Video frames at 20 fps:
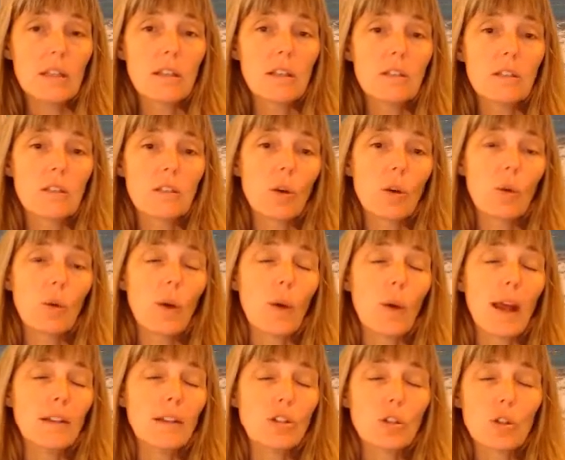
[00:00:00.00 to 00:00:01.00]
So,
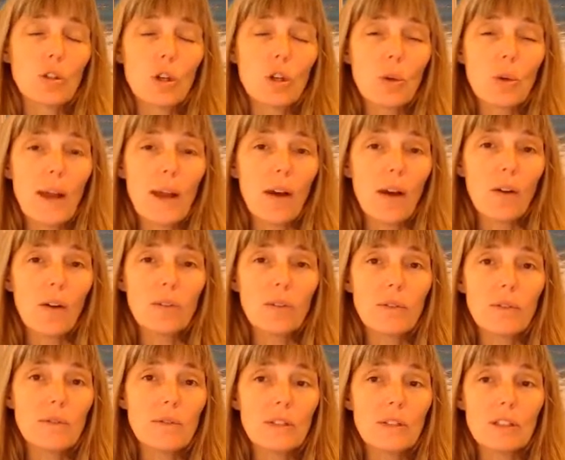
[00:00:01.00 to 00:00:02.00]
as you go out
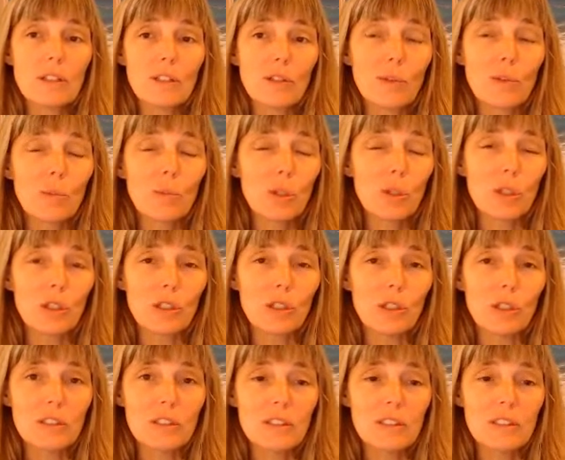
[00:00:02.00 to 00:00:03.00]
into the
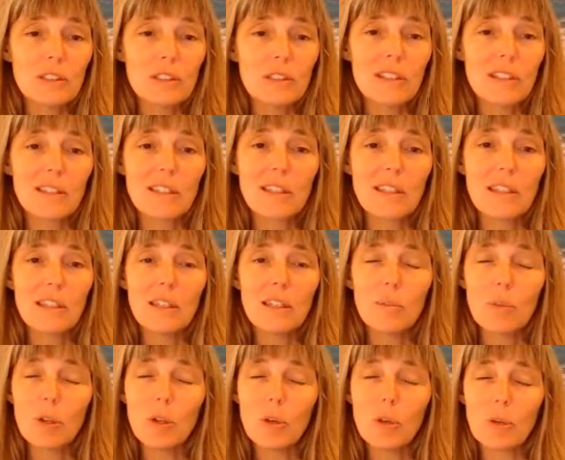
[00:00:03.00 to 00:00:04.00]
world,
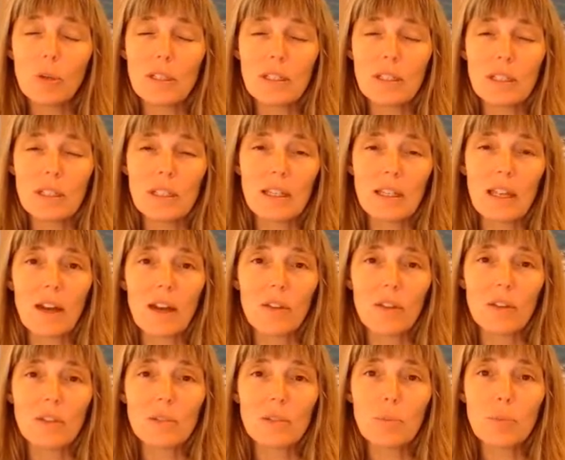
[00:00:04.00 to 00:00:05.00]
keep noticing how
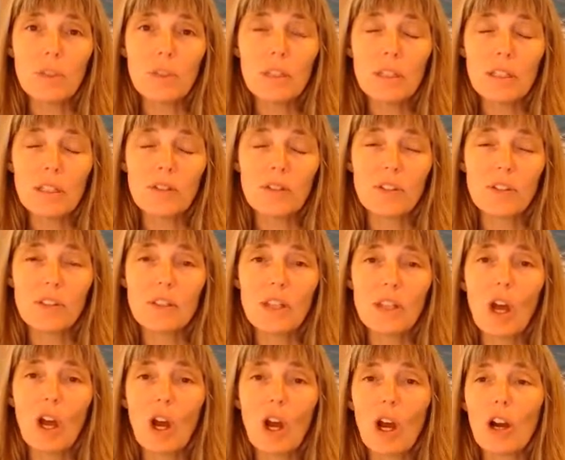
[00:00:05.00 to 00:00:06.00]
these beliefs
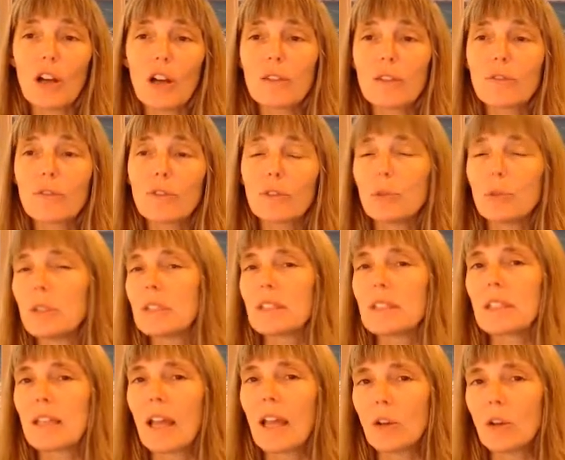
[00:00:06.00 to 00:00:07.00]
are
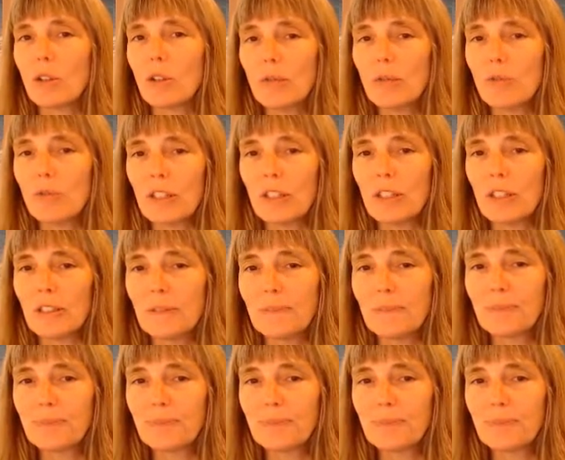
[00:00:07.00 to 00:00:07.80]
influencing how you feel.